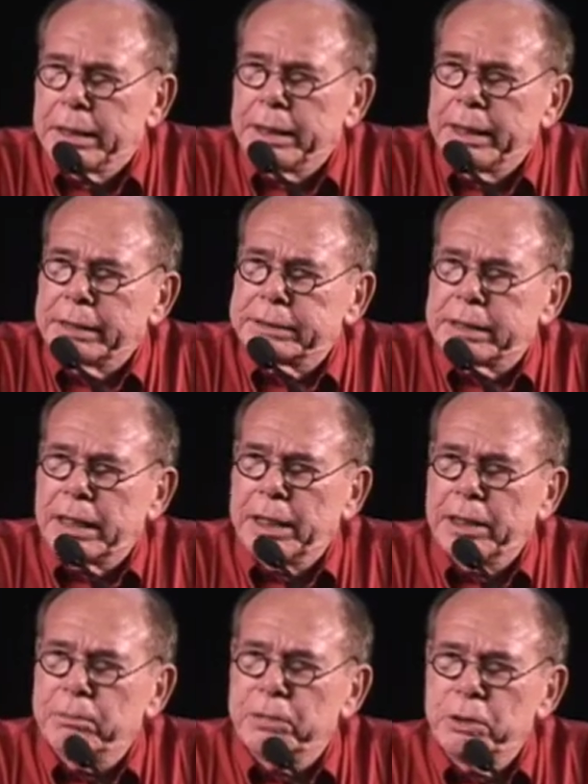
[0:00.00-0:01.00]
the next
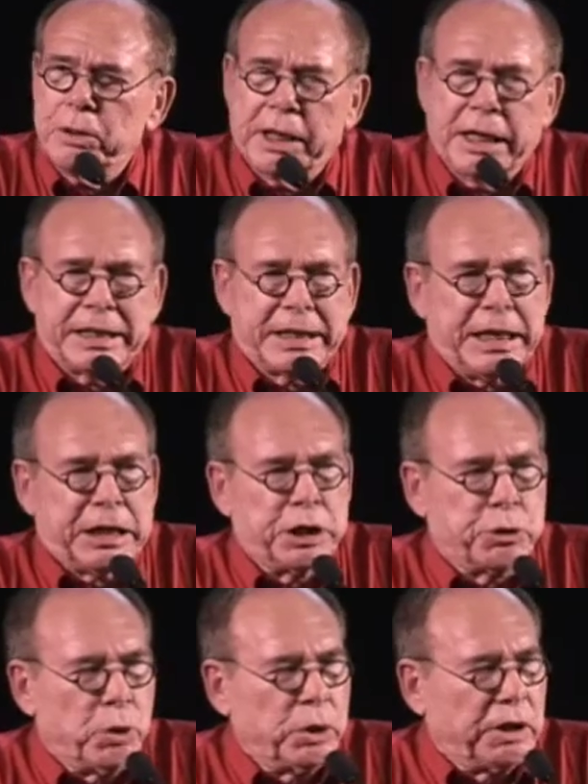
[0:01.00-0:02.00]
time you can't take
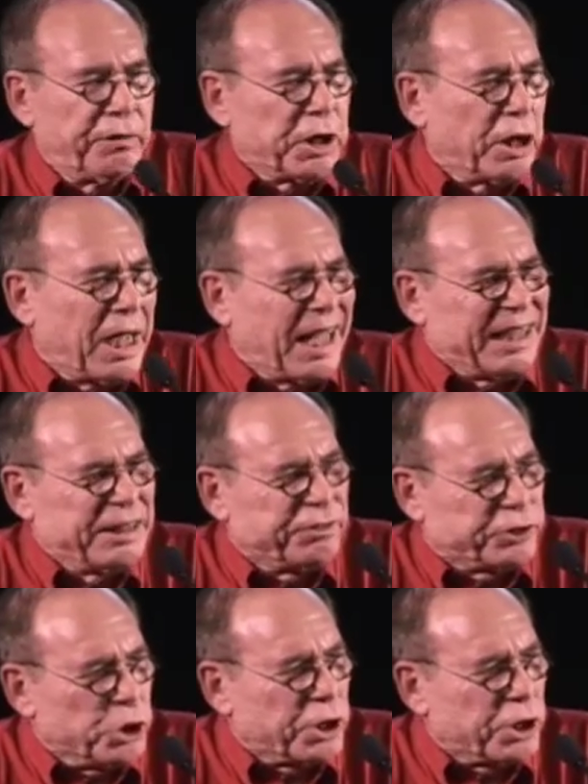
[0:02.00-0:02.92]
control of your lives,